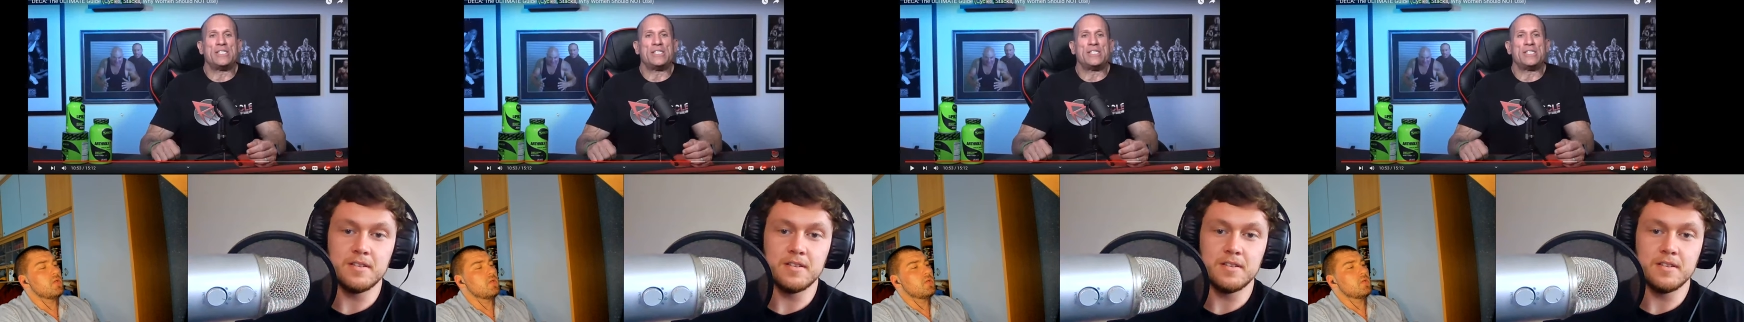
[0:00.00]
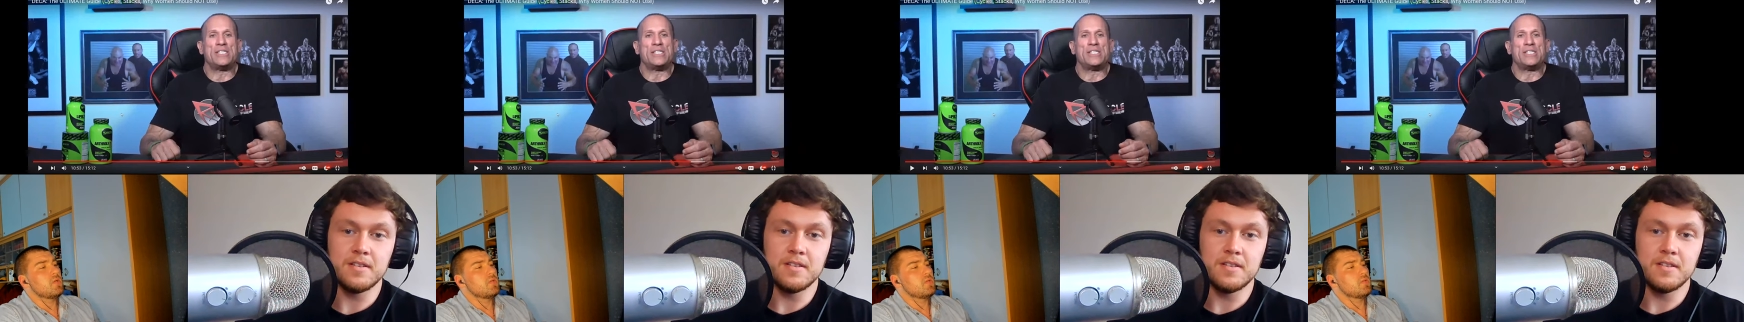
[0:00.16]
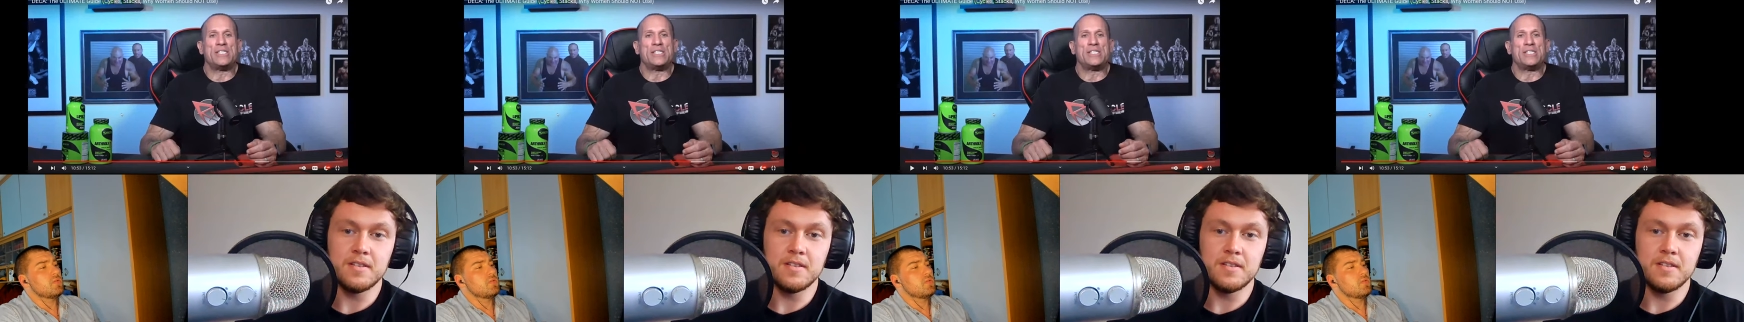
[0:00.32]

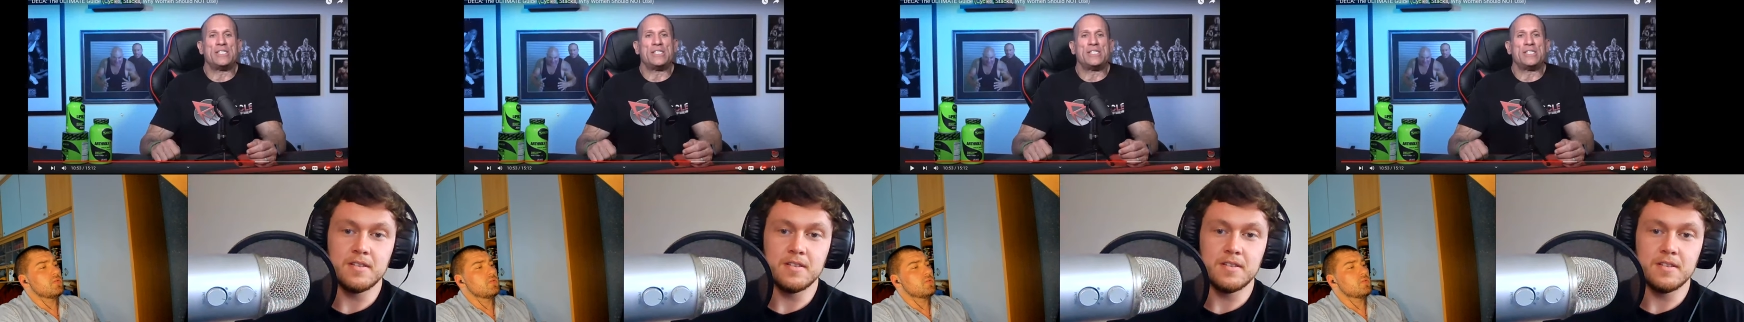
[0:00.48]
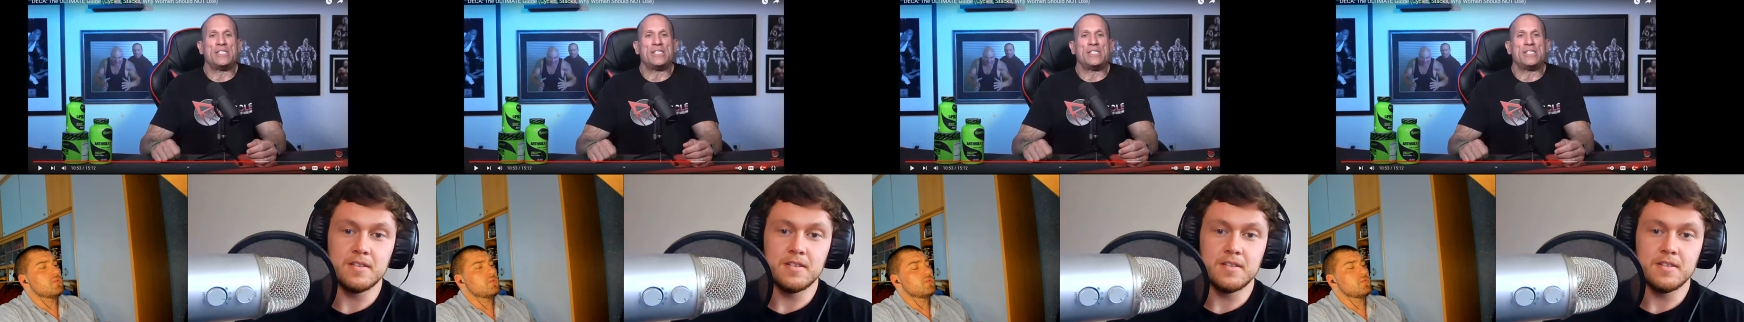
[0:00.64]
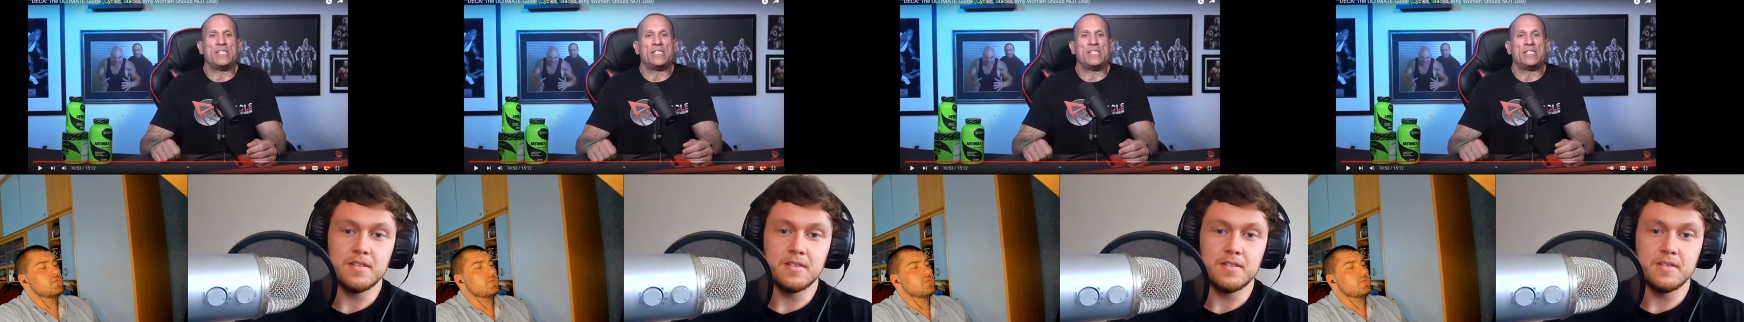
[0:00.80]

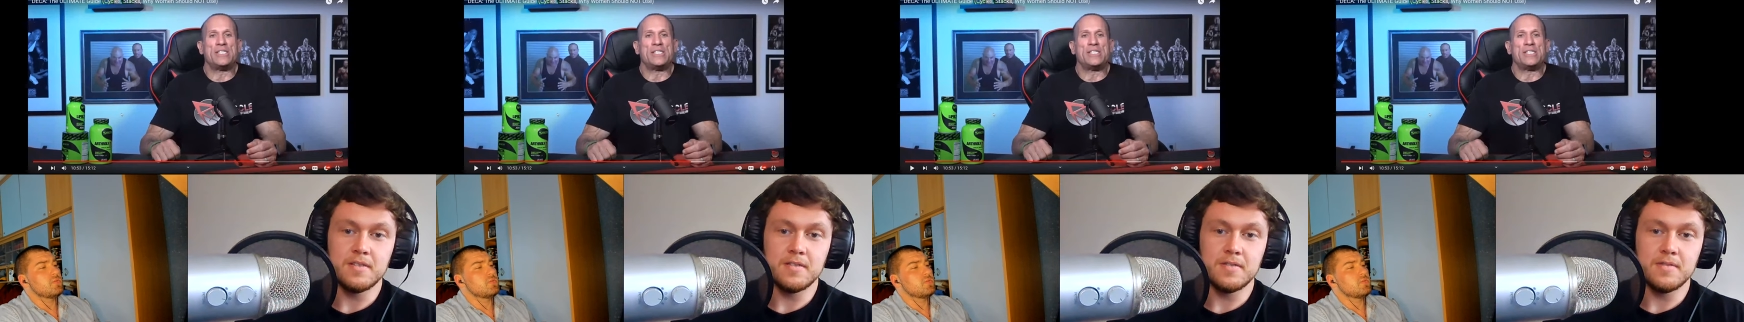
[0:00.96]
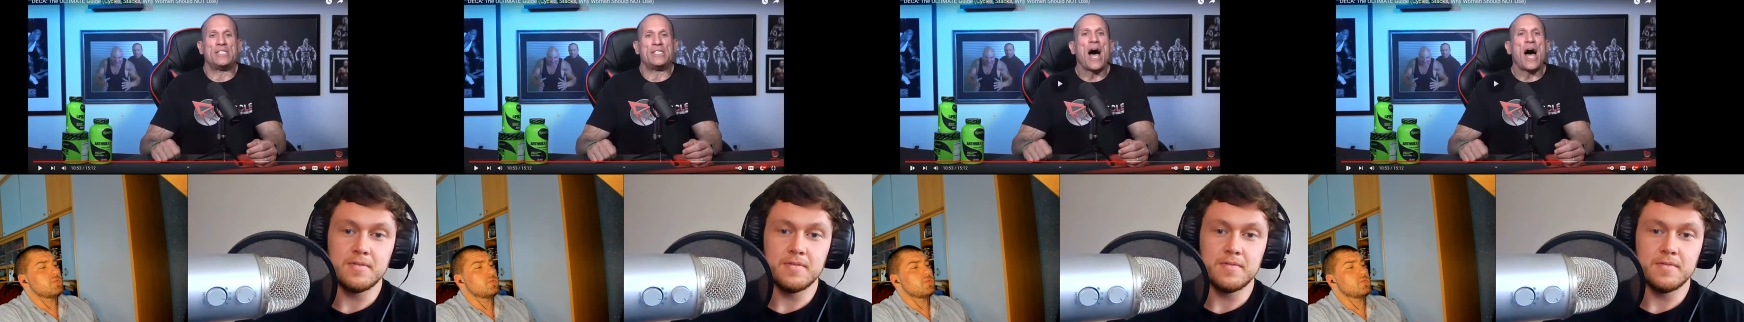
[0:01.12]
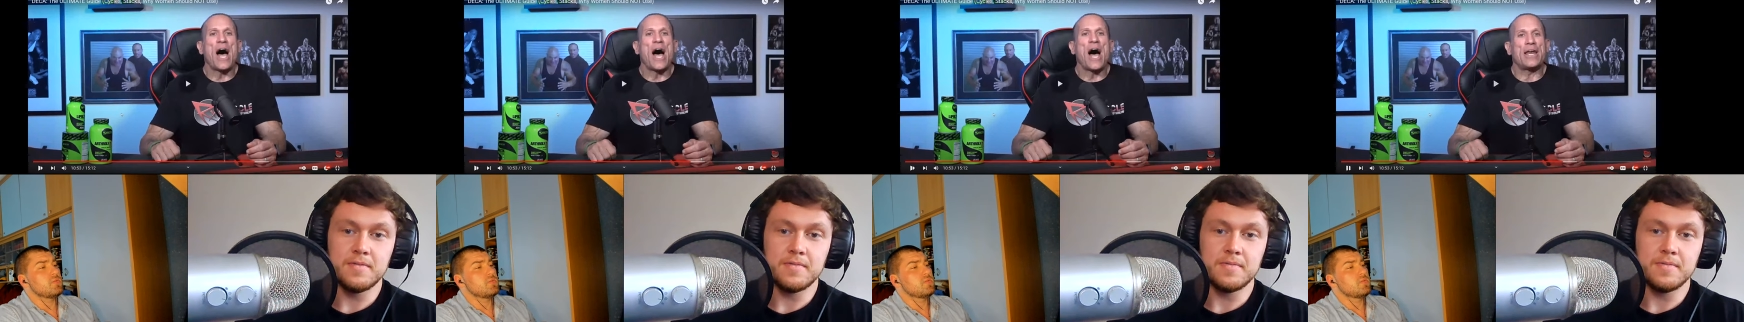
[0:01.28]

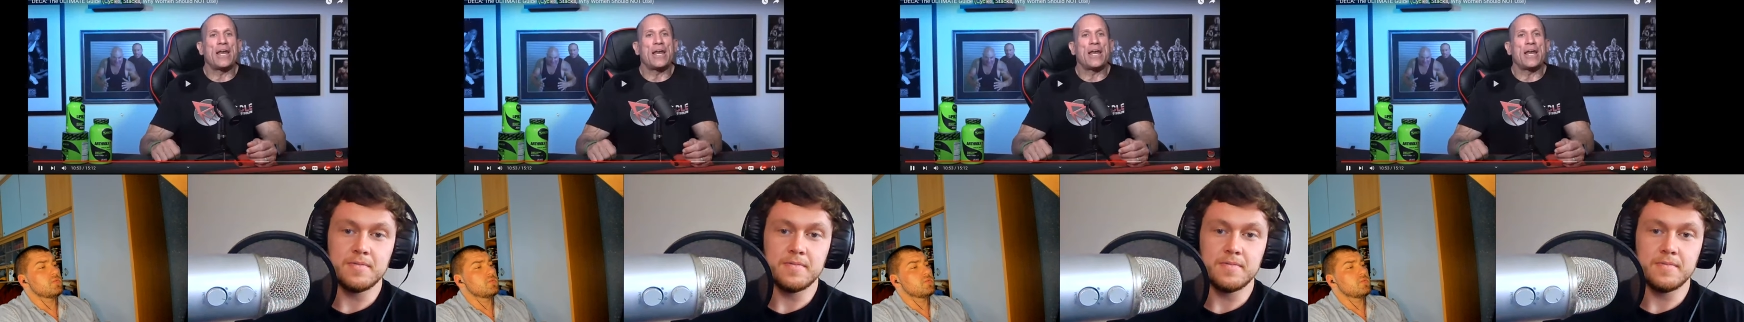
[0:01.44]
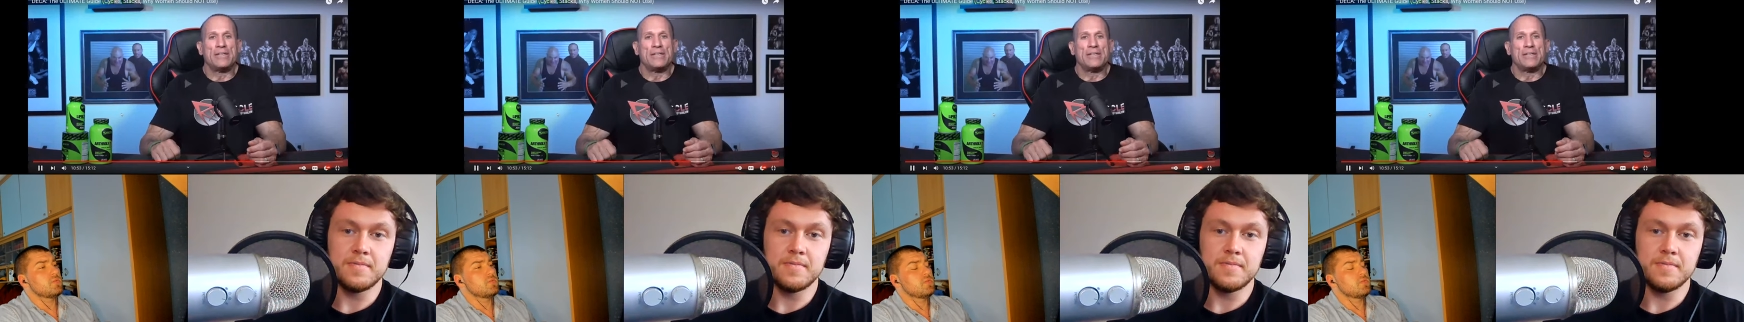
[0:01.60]
[no speech]